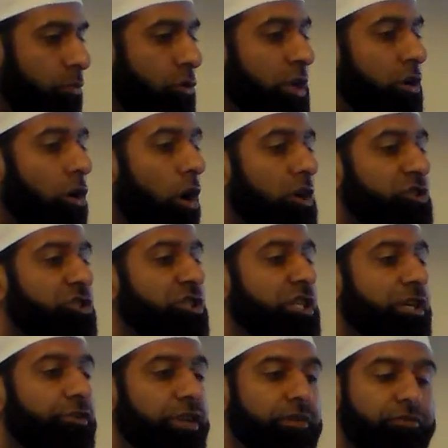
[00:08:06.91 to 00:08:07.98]

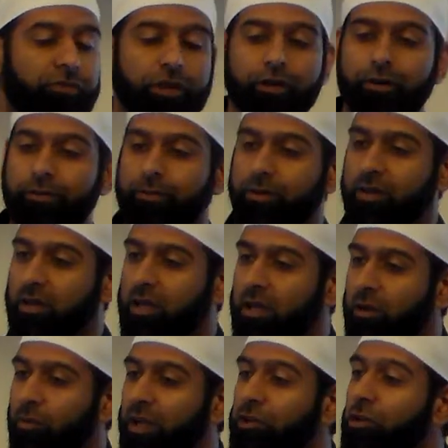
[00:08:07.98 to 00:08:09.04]
Precautionary fear.
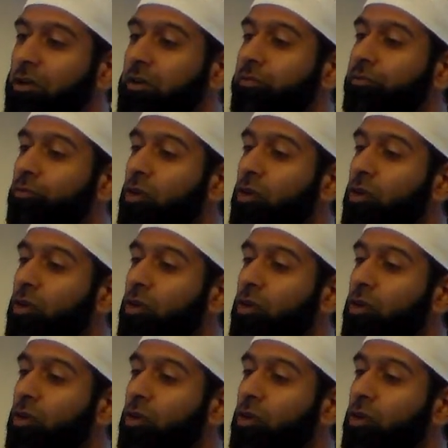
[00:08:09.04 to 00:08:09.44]
When you're